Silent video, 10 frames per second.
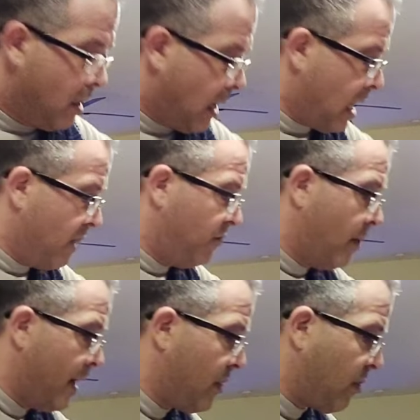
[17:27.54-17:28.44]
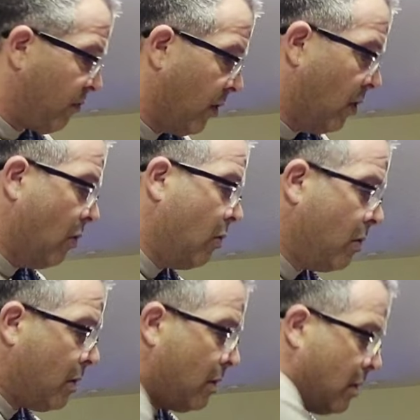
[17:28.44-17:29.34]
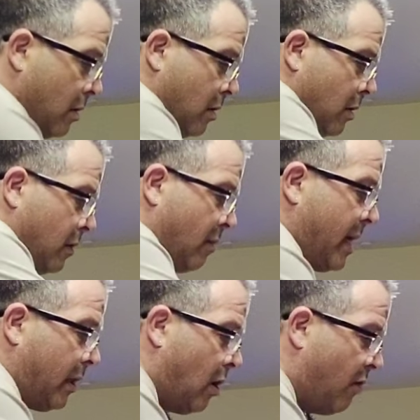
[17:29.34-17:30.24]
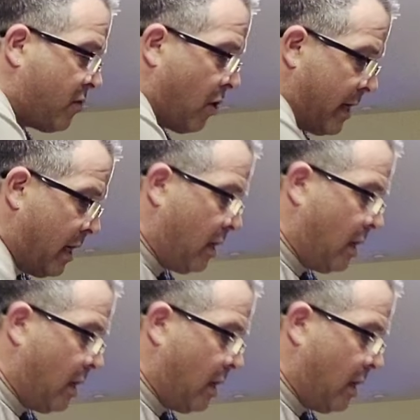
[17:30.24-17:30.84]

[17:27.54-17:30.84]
halfway through the meatloaf cooking